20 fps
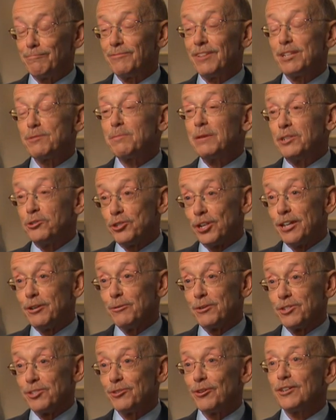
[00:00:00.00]
That's being
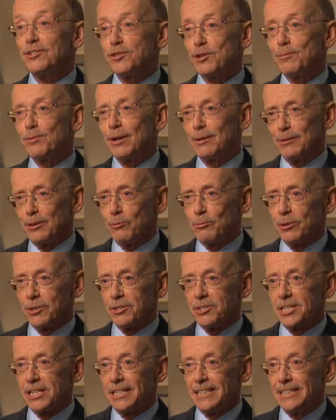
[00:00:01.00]
generous. The odds are probably
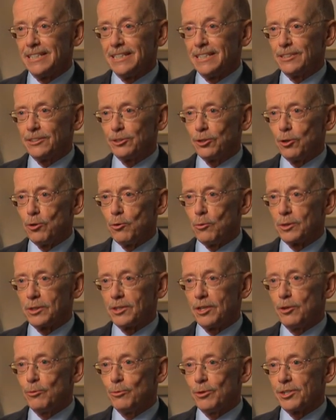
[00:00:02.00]
worse. So what
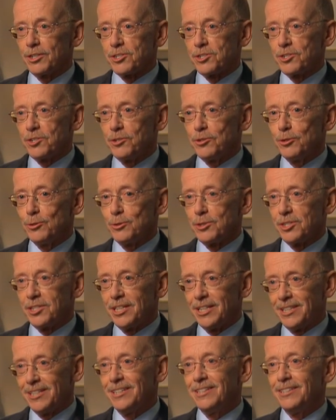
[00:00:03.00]
they want us to do is
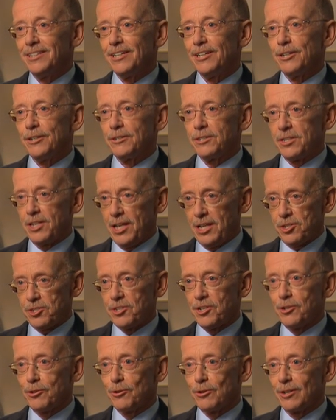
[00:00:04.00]
get in there,
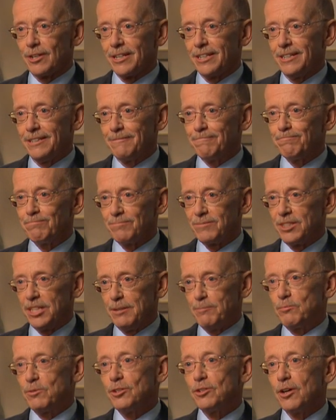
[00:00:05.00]
test it early,
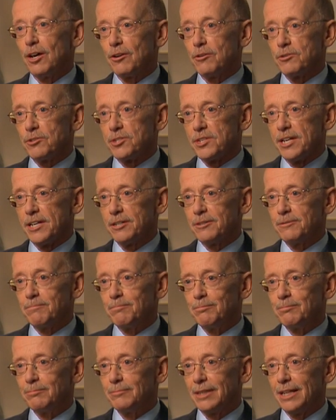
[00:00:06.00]
keep the dollars down,
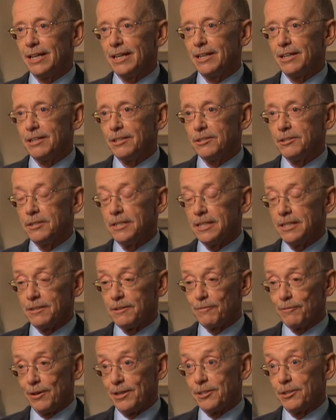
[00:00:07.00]
and
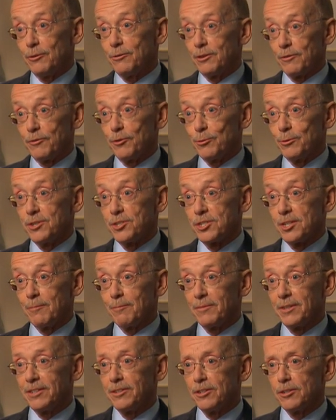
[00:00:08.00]
find out if there is
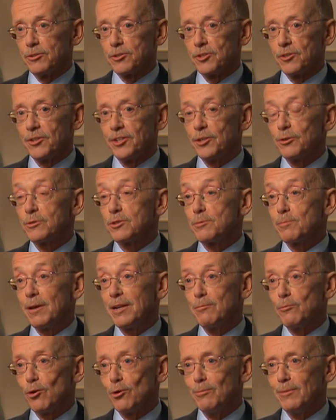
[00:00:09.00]
something there so they don't
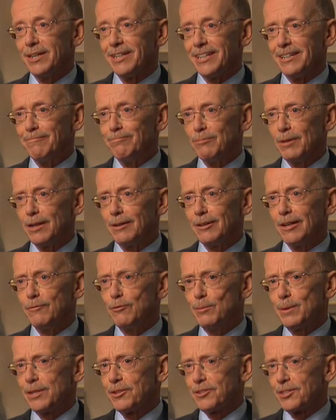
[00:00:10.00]
spend more money.
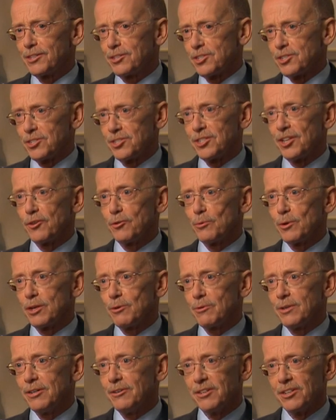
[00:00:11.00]
Everybody thinks it's the other way
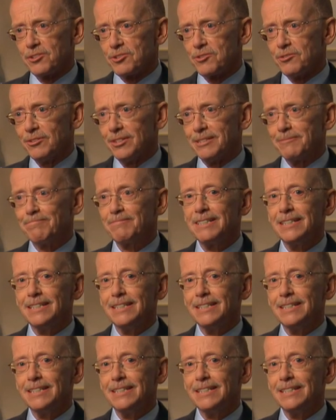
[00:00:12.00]
around. It's not.